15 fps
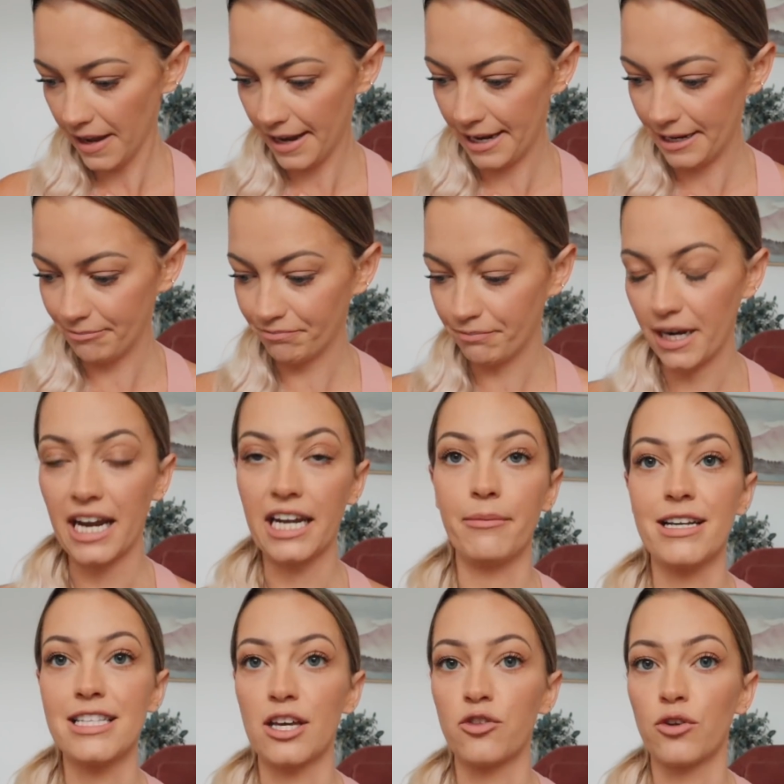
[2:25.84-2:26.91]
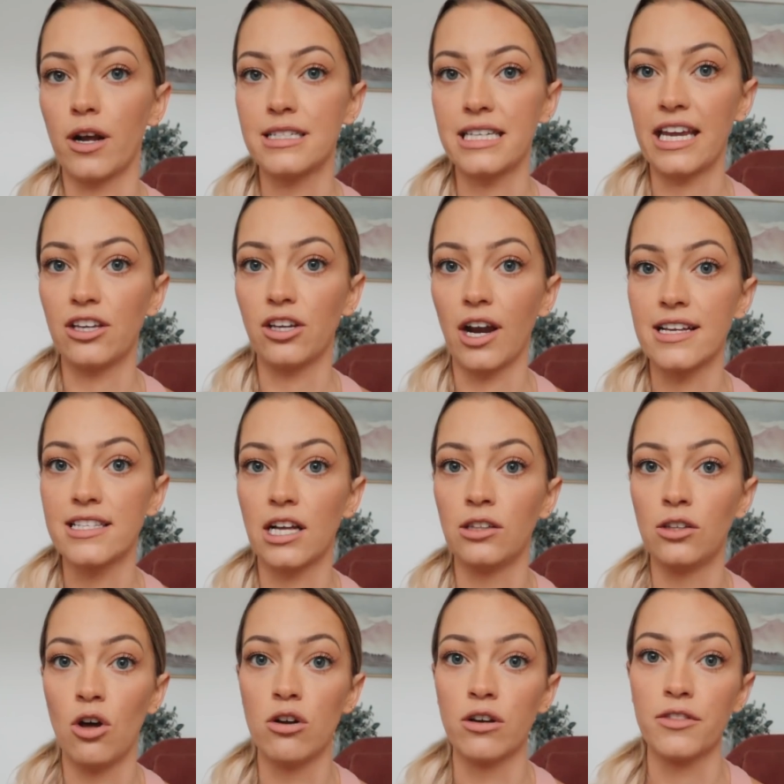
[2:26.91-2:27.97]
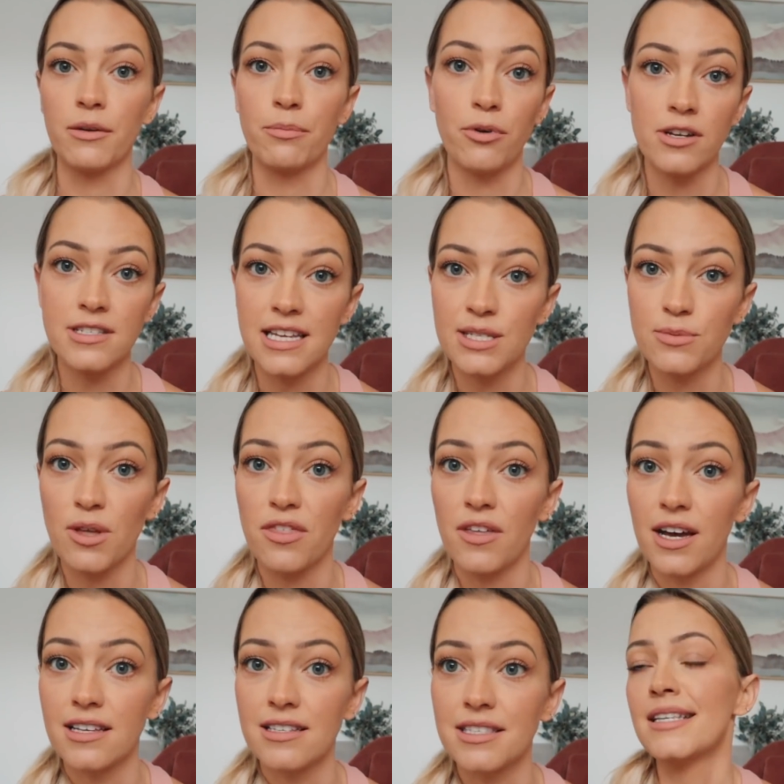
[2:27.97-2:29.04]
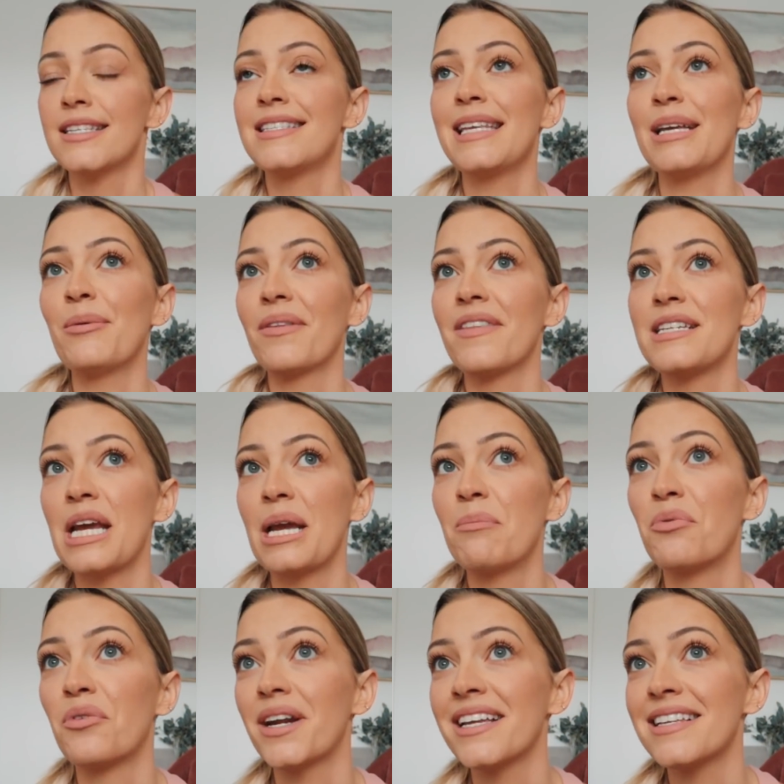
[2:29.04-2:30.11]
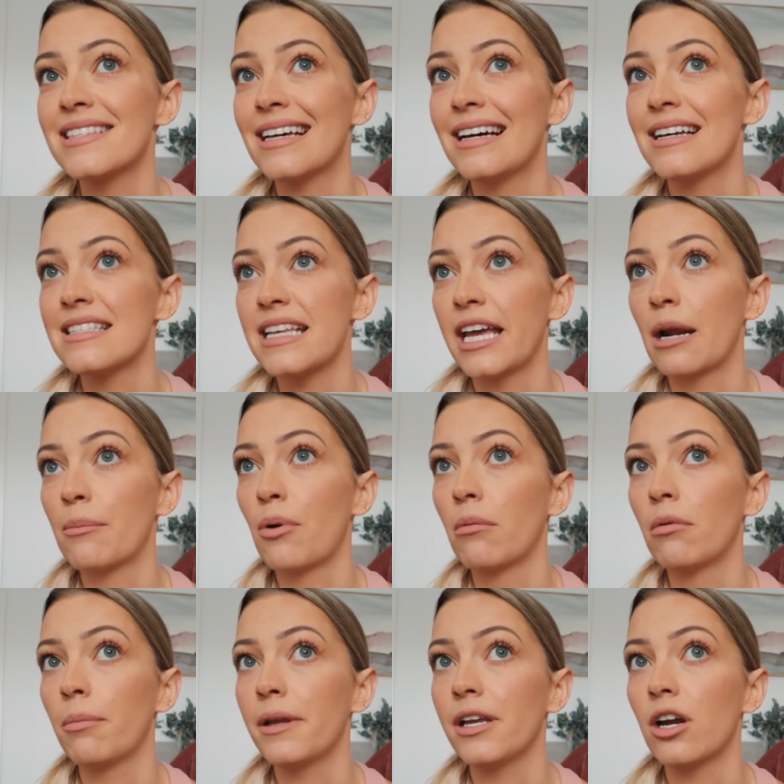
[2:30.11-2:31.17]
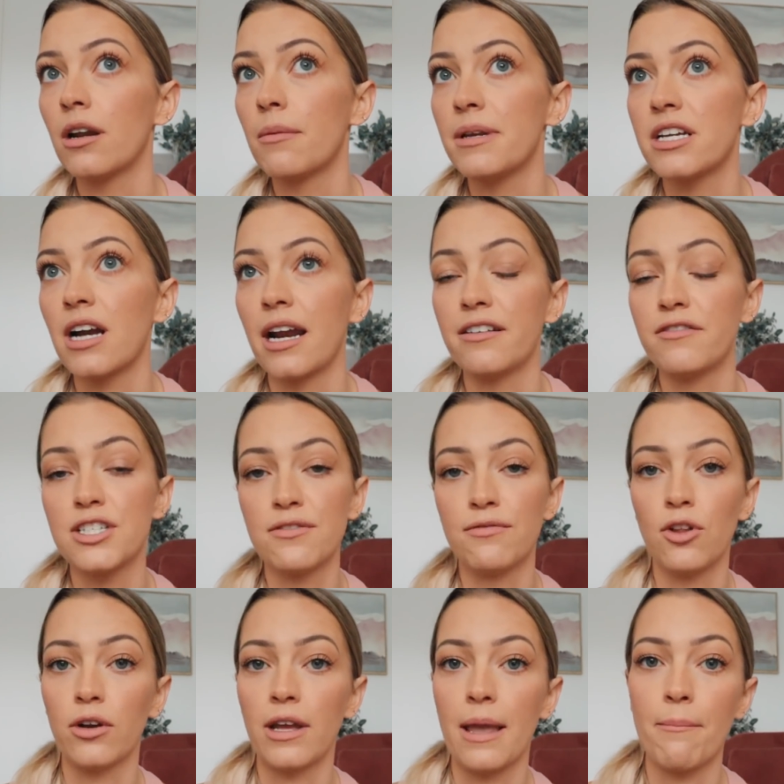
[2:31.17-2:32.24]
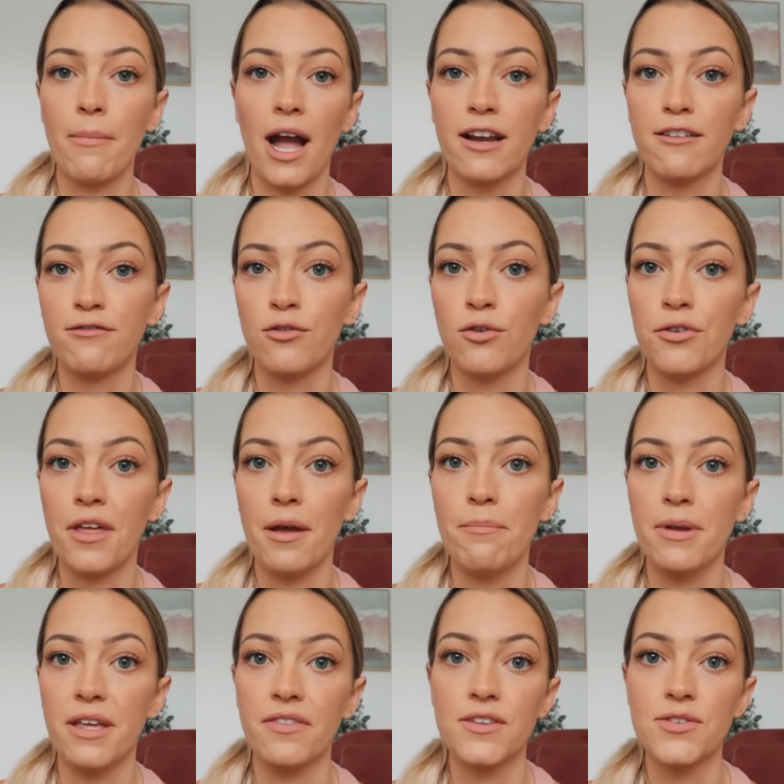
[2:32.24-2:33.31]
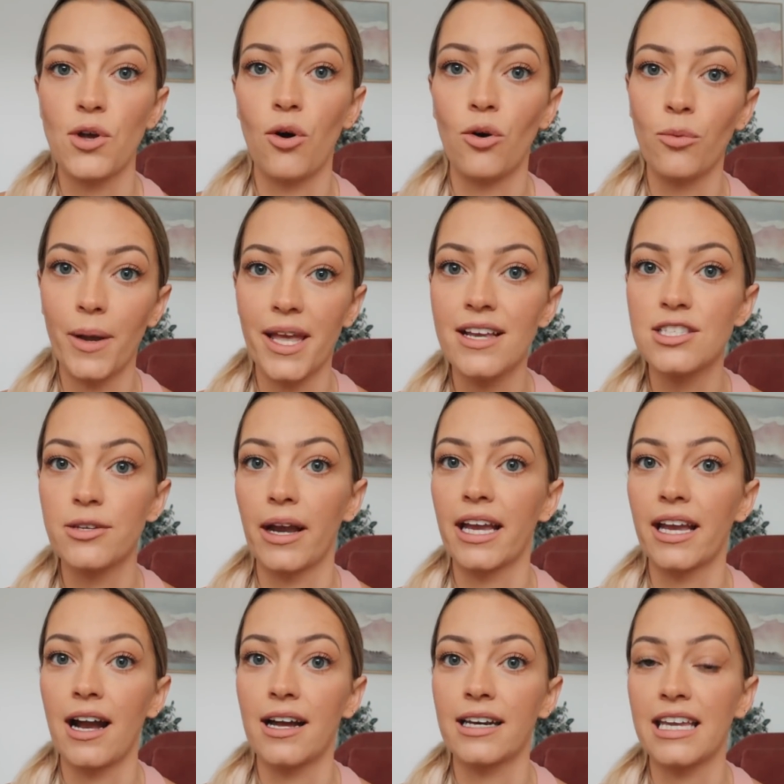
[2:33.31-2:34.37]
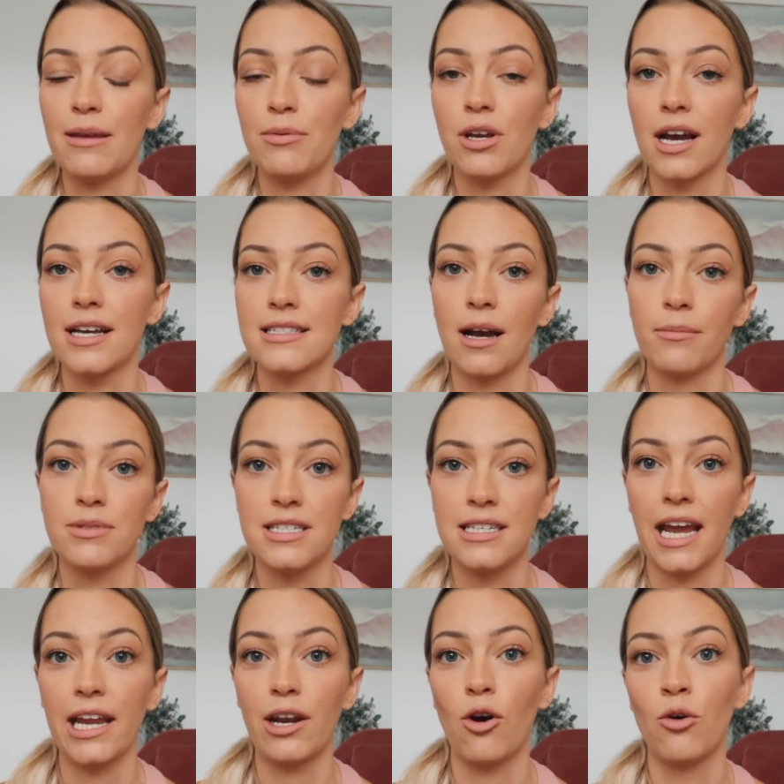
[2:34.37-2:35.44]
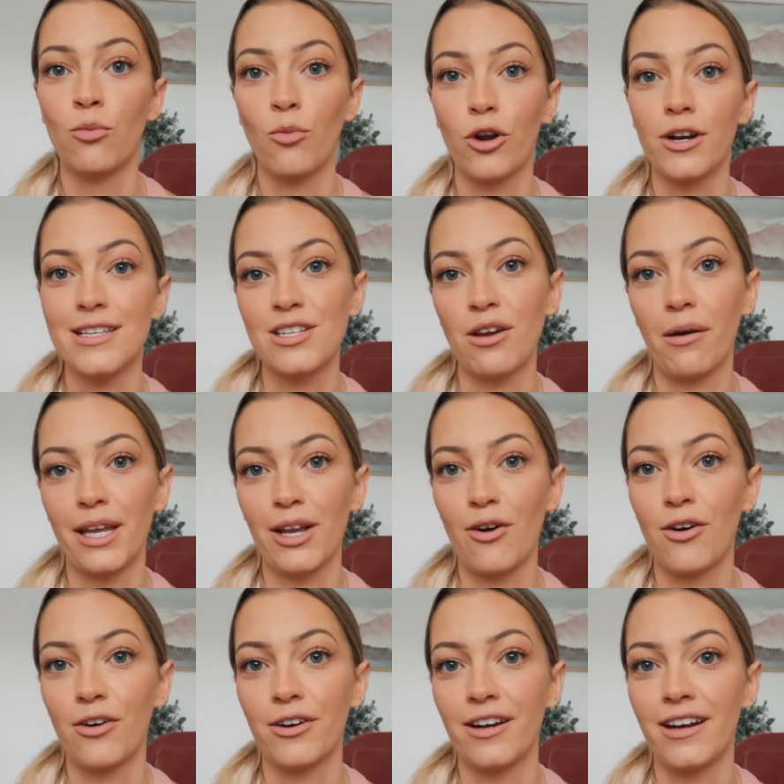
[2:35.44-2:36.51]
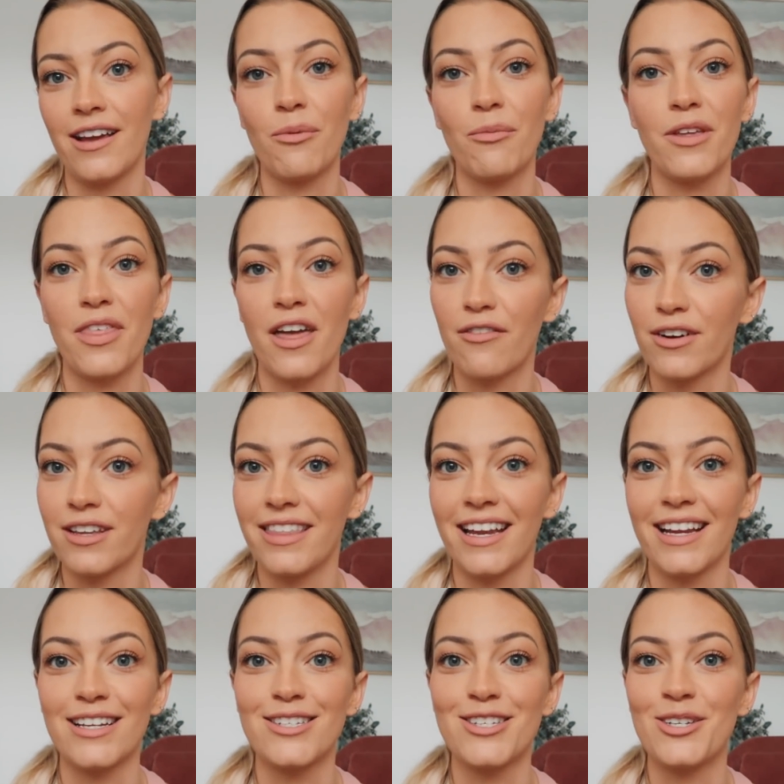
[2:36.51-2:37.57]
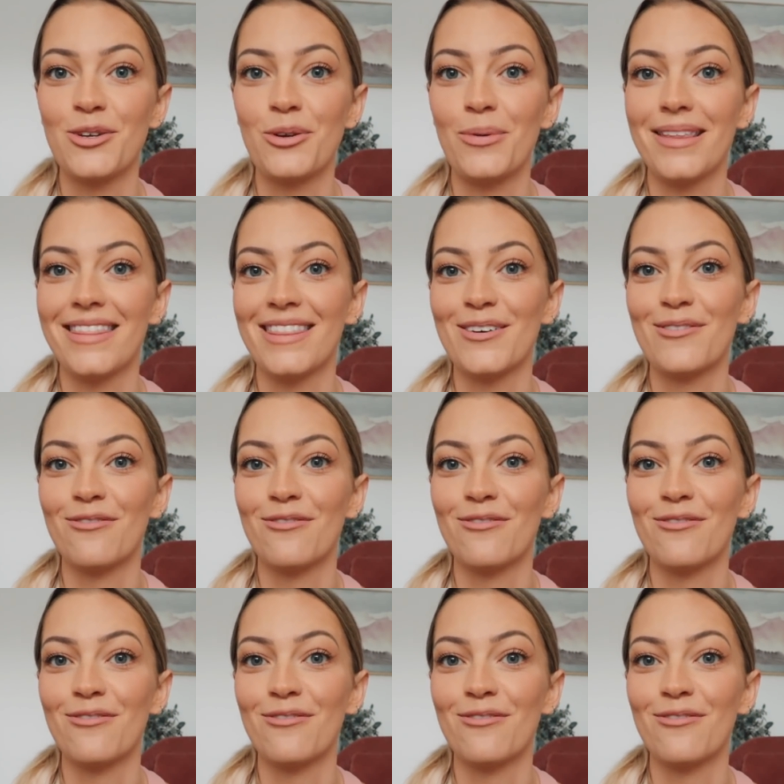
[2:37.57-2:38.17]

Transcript: Um, but anyways, I thought I'd take you guys along the process with us, see where the day brings us and I'm probably gonna be kind of just vlogging back and forth a bit this whole week so I can kind of keep you guys up to date on what is going on with everything to do with the